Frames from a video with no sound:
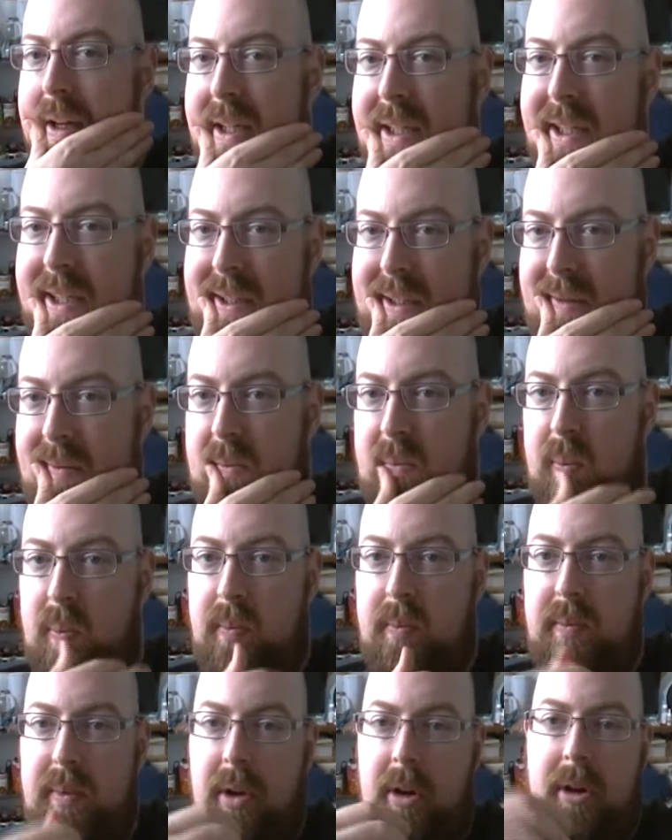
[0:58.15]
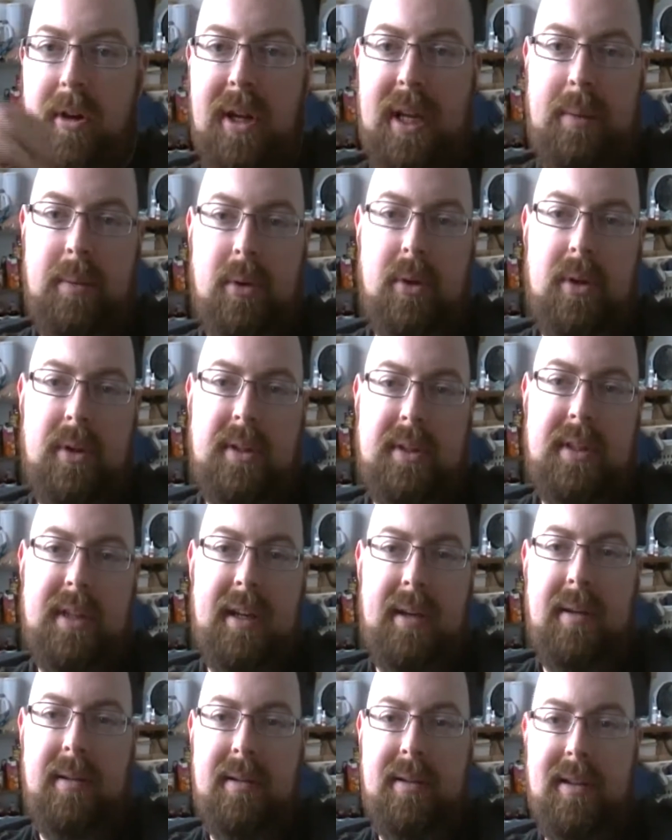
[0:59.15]
And in her
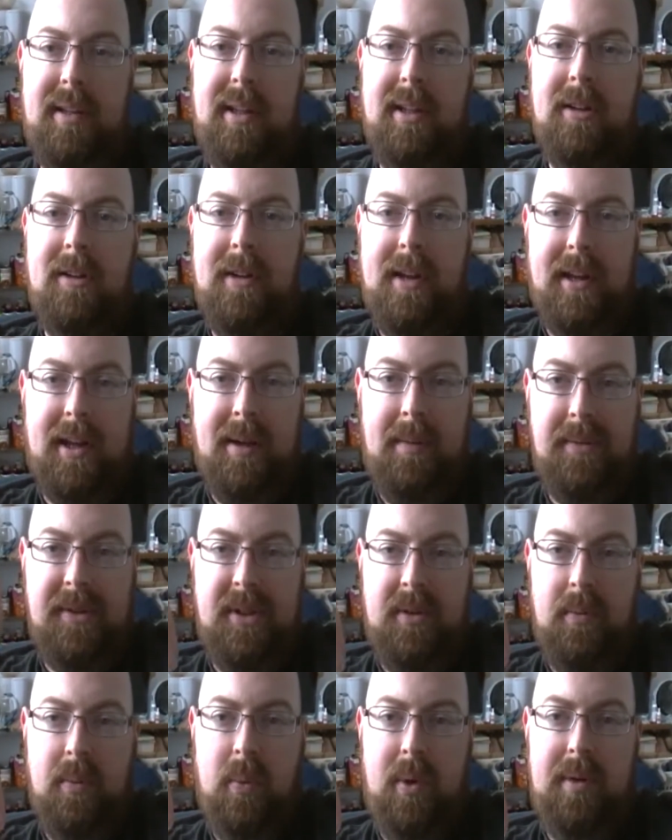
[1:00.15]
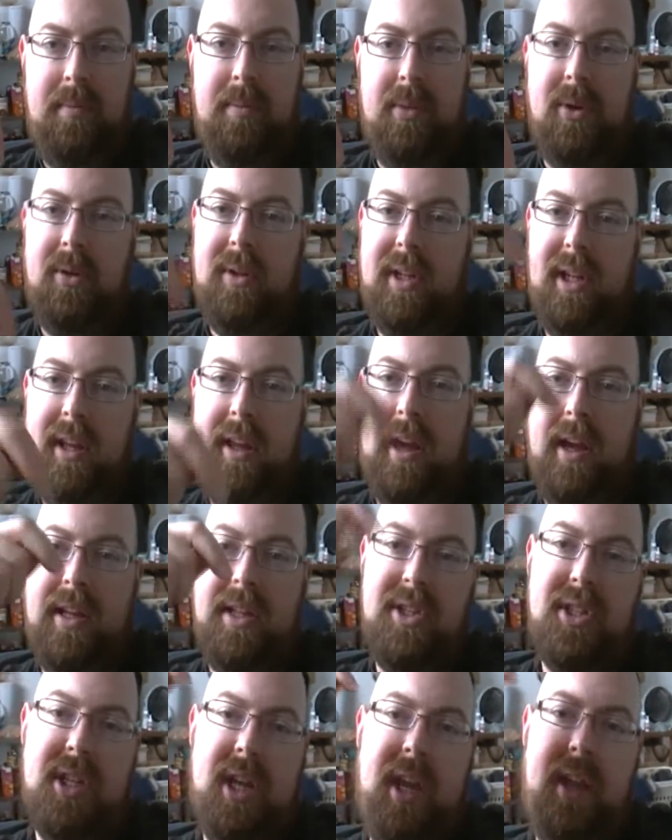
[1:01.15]
neighborhood, the internet comes in one building,
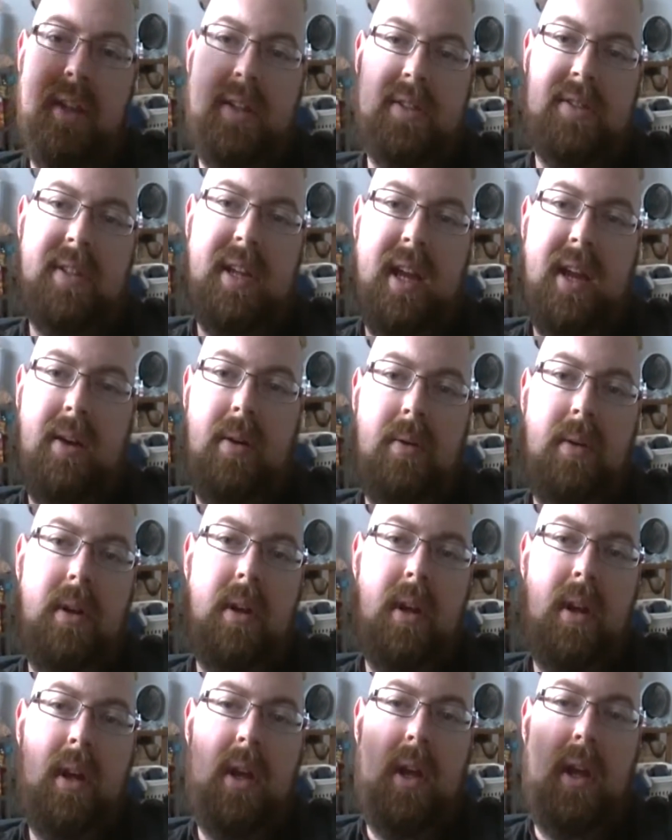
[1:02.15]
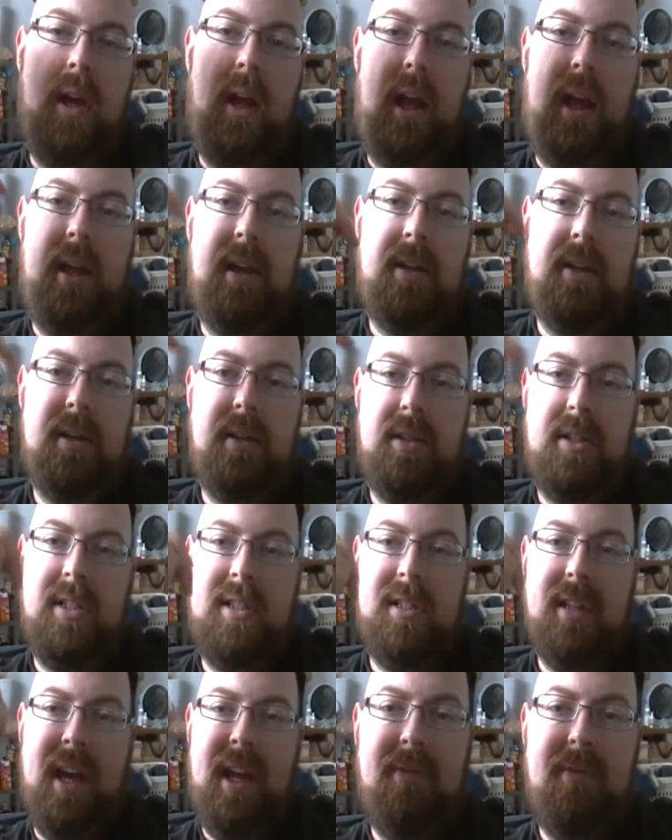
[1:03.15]
kind of chains down, and
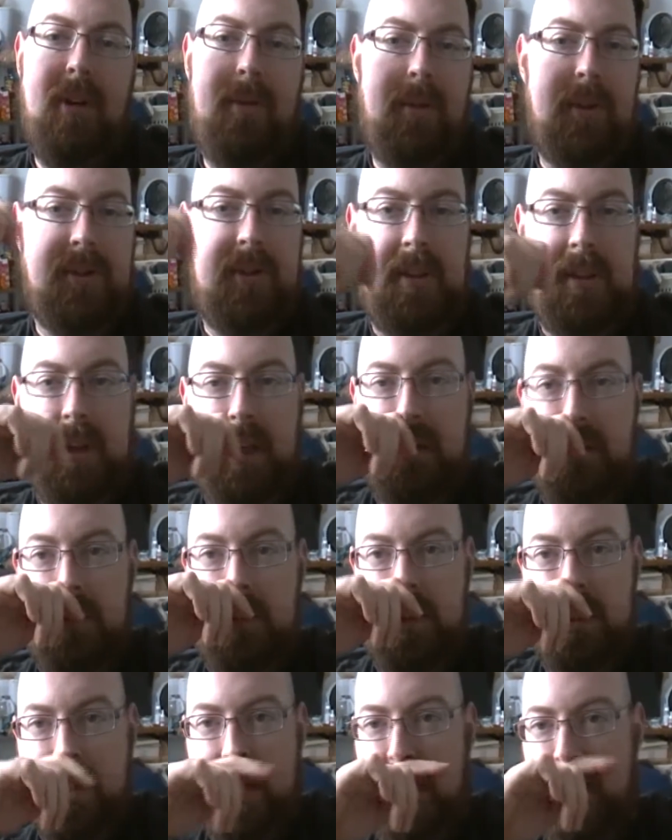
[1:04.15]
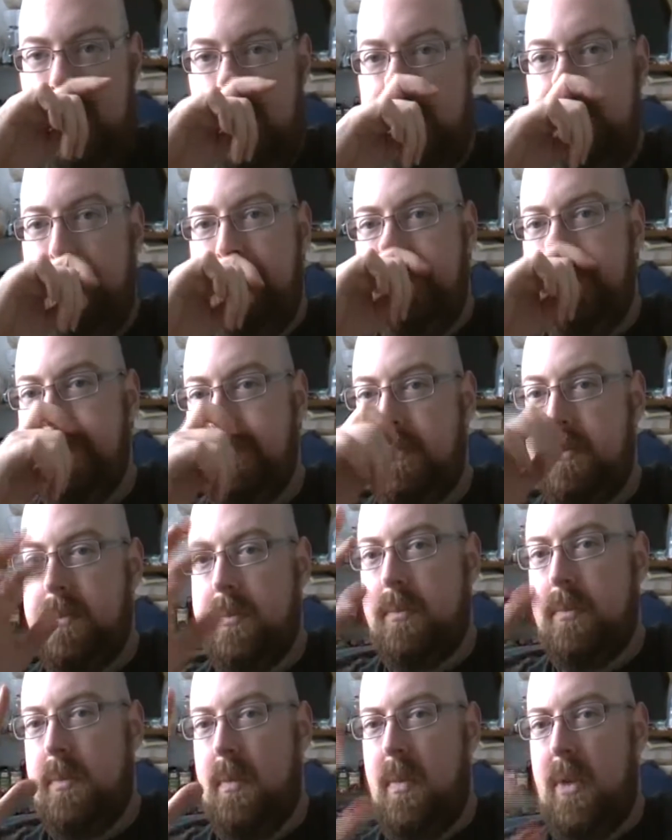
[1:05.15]
kind of almost to the end of the chain.
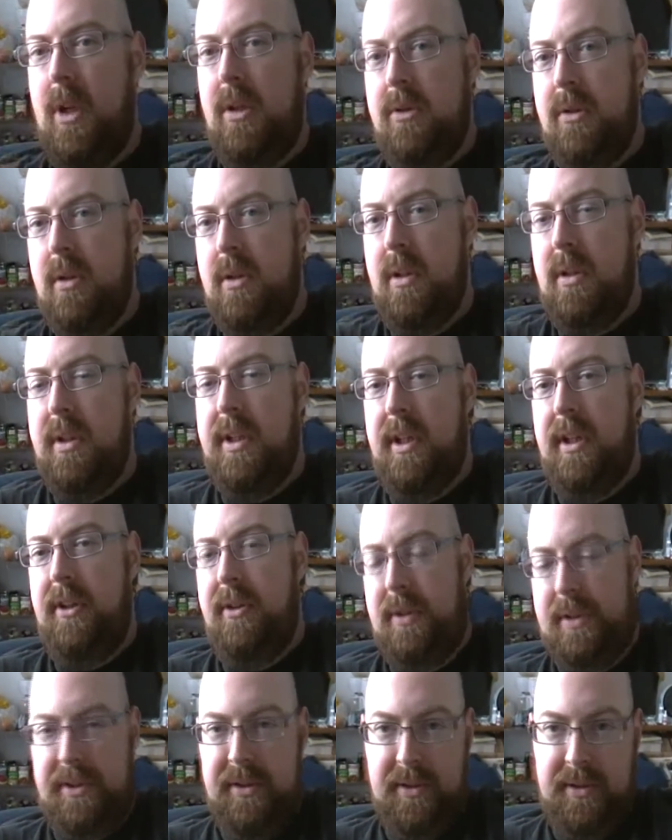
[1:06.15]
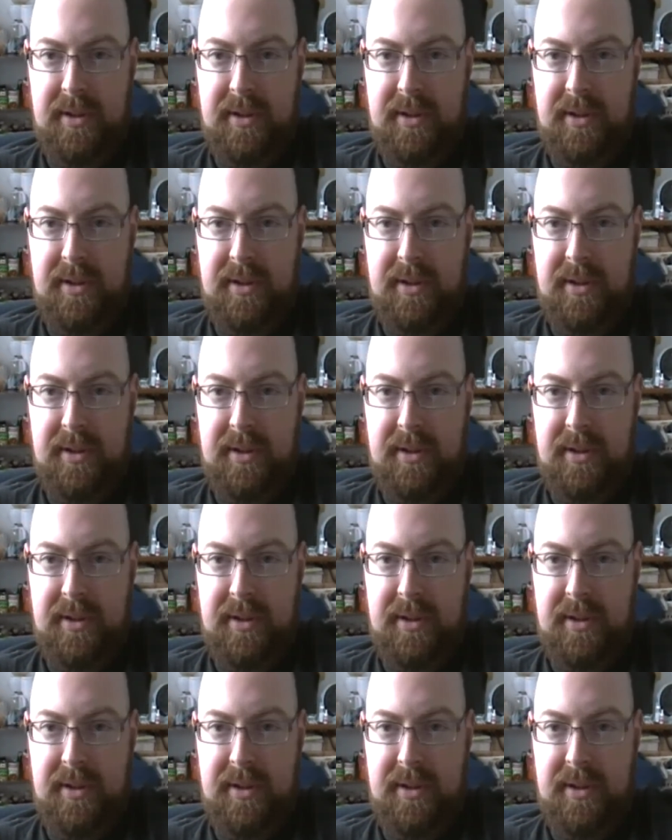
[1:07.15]
So we're looking into it.